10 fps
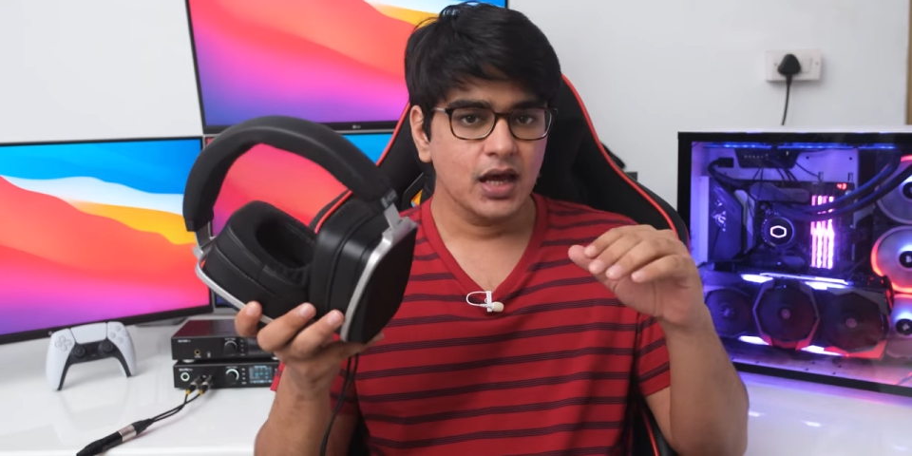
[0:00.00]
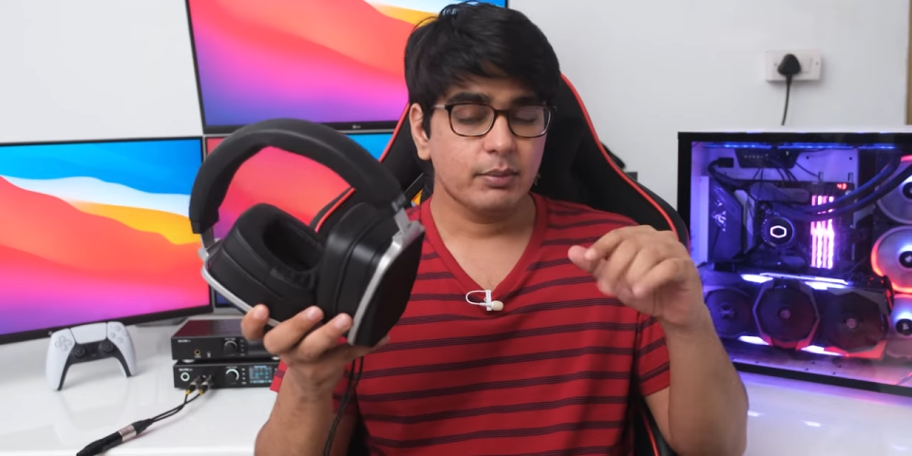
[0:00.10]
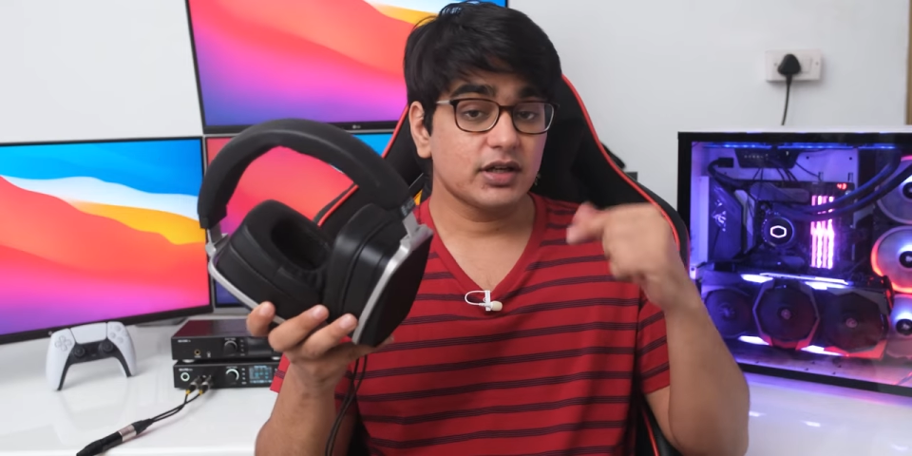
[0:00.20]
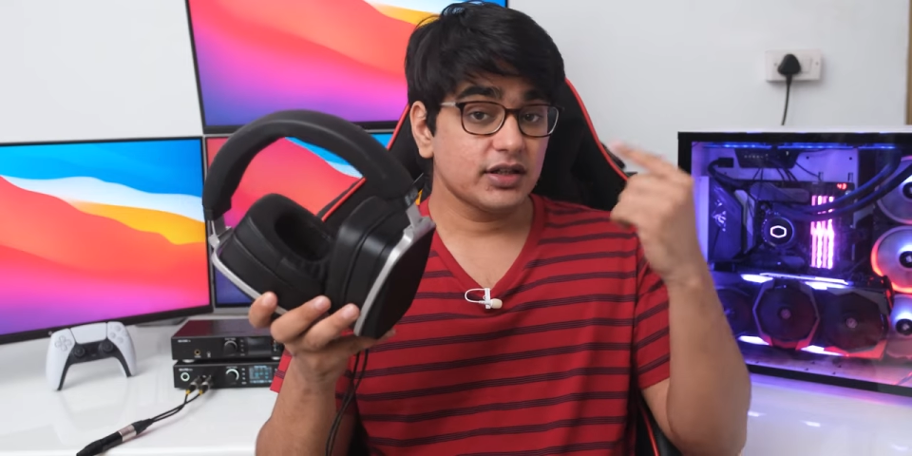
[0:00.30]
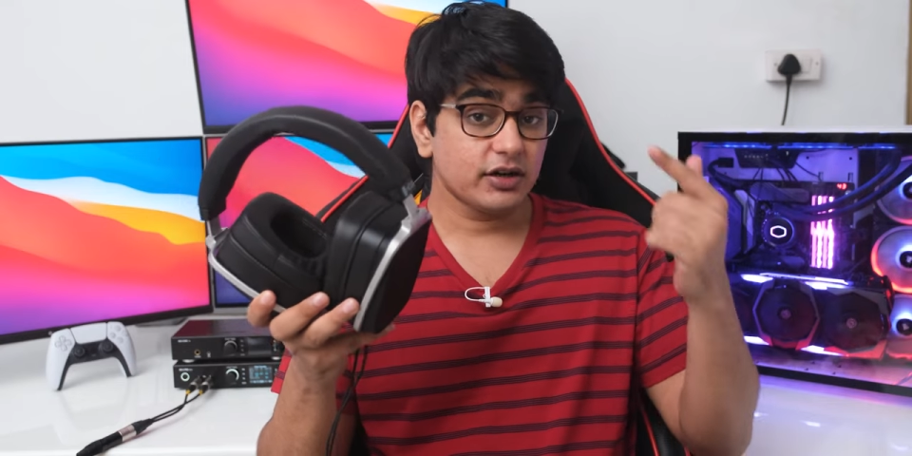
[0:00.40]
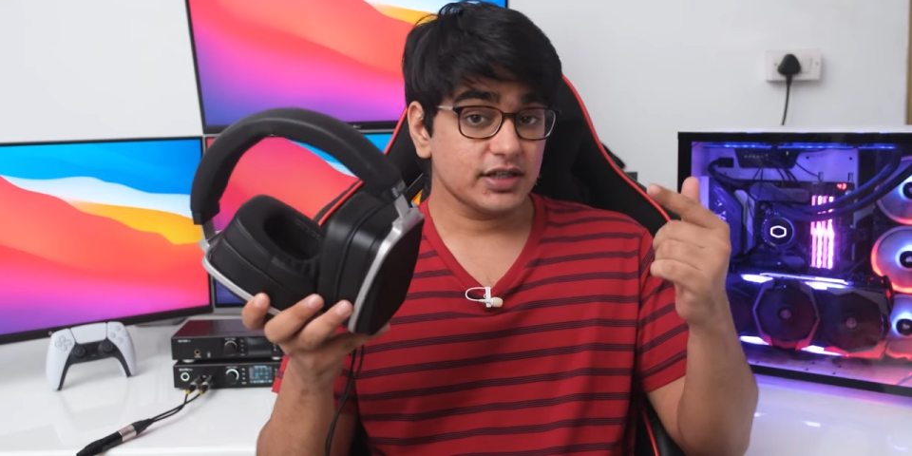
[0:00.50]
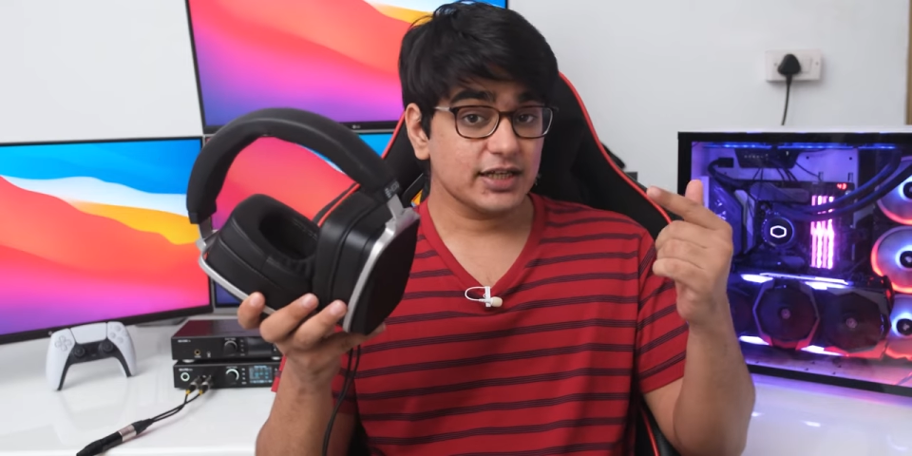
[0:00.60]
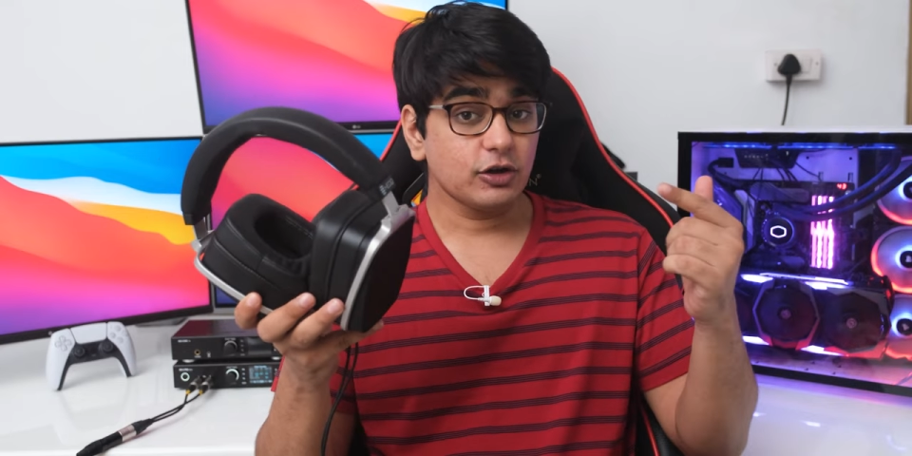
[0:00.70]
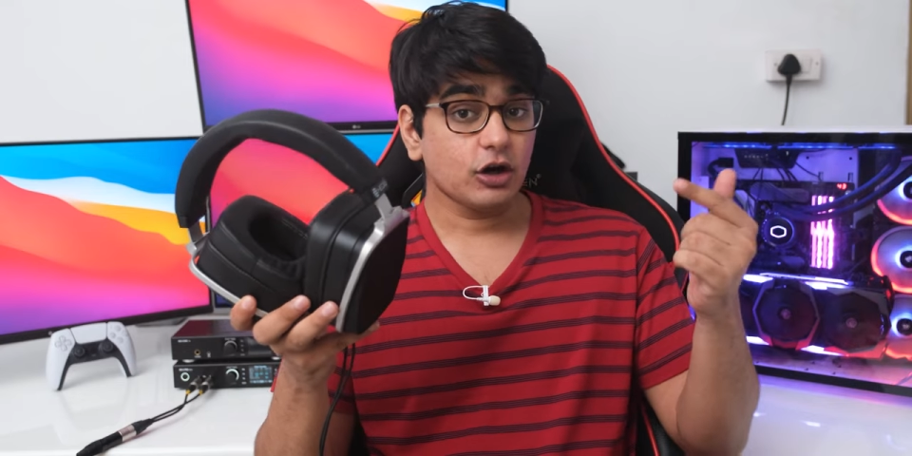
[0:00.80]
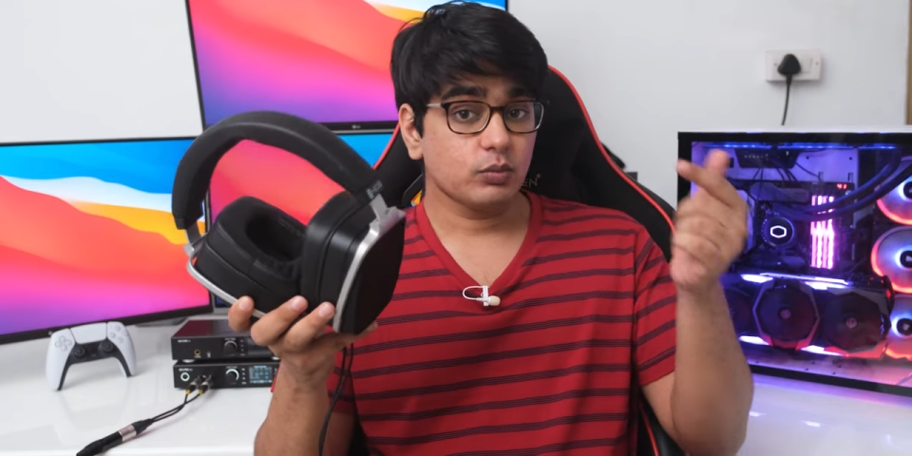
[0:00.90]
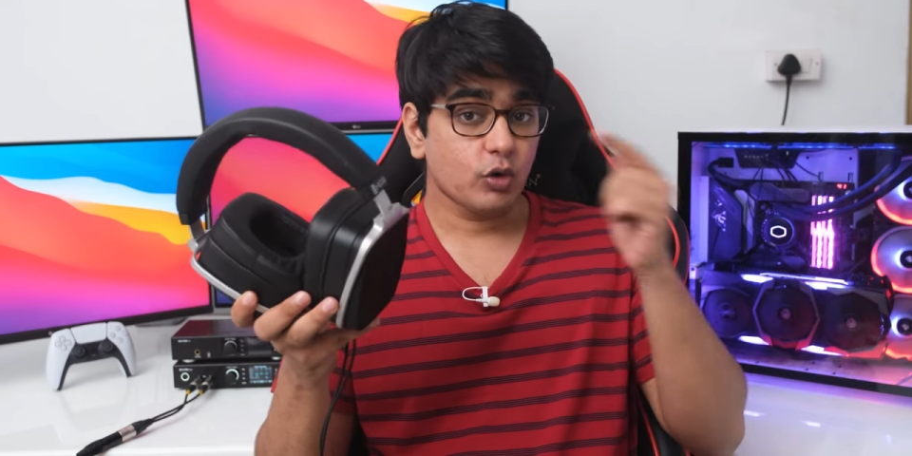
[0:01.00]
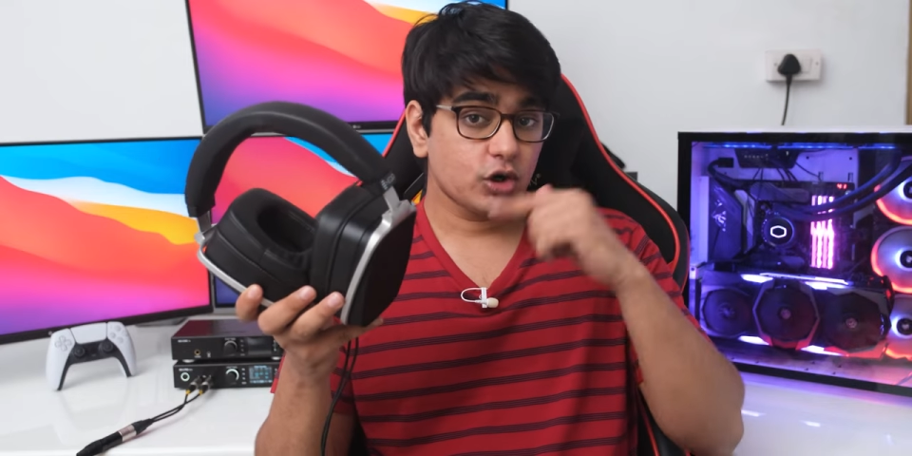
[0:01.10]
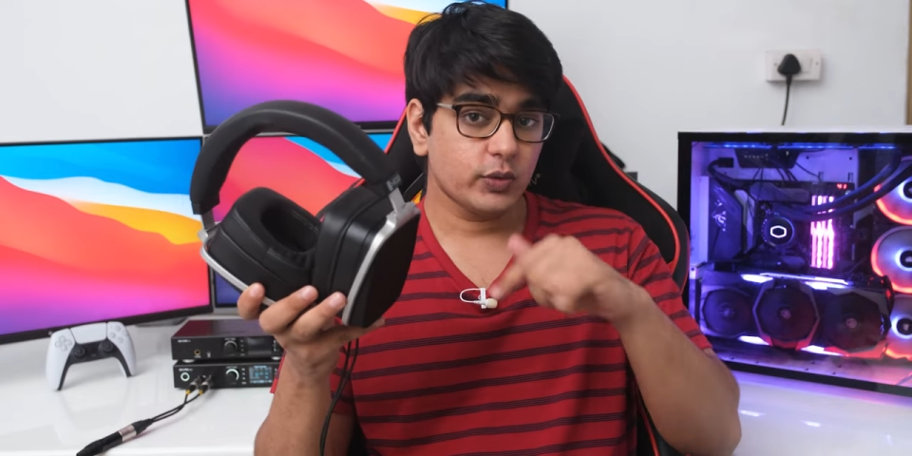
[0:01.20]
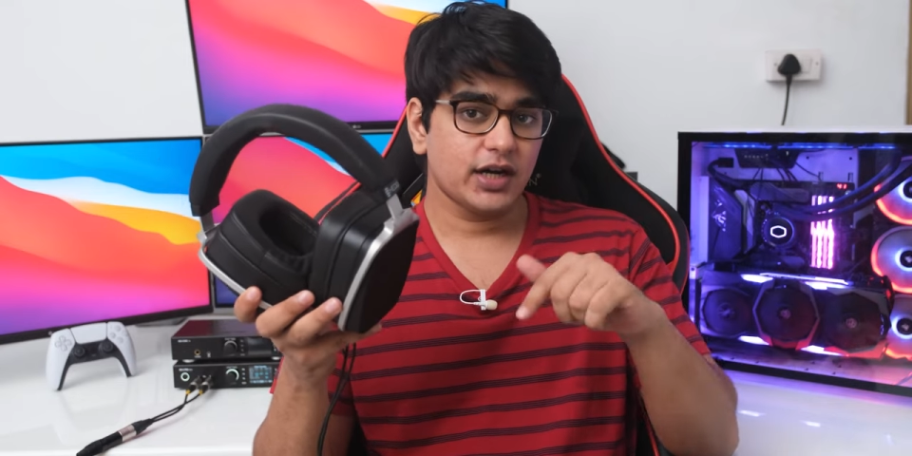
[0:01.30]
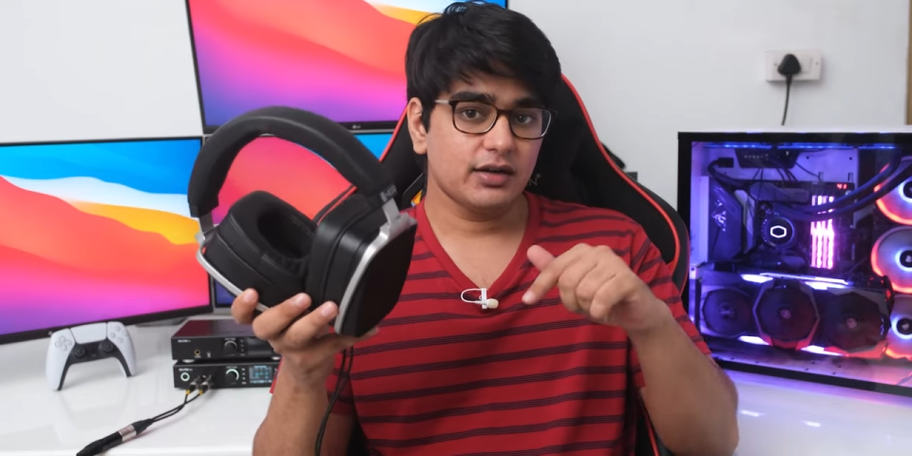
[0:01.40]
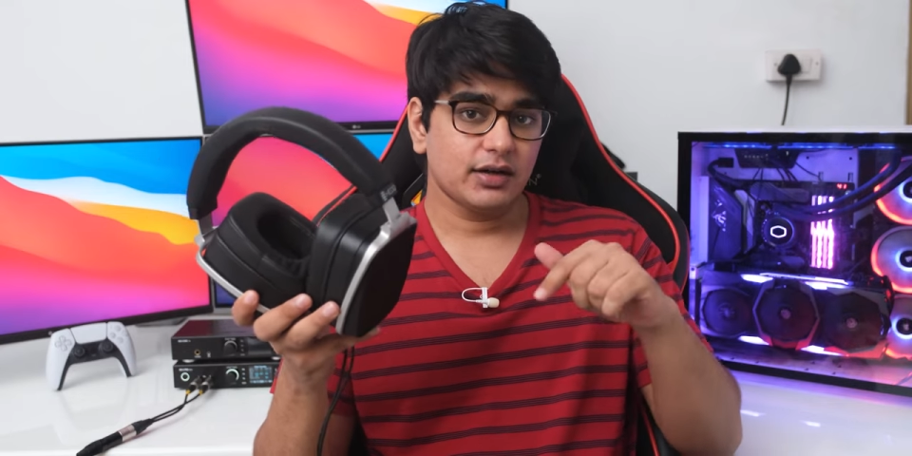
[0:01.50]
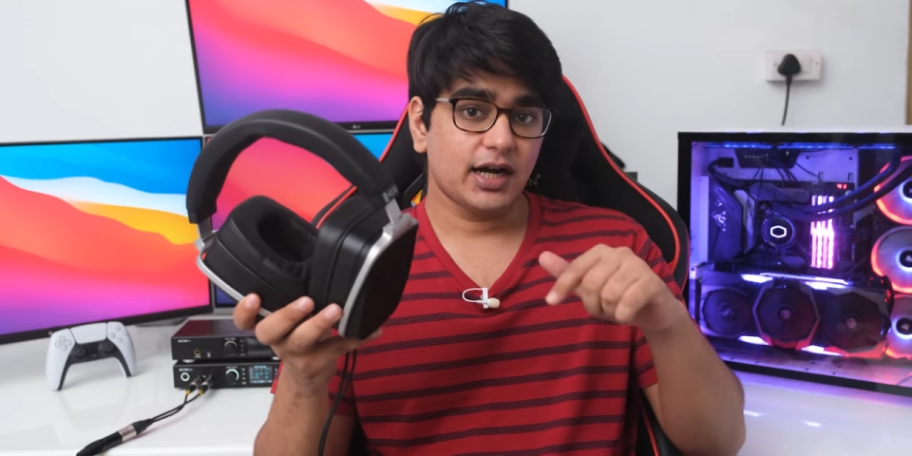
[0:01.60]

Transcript: but there is a lot more to it,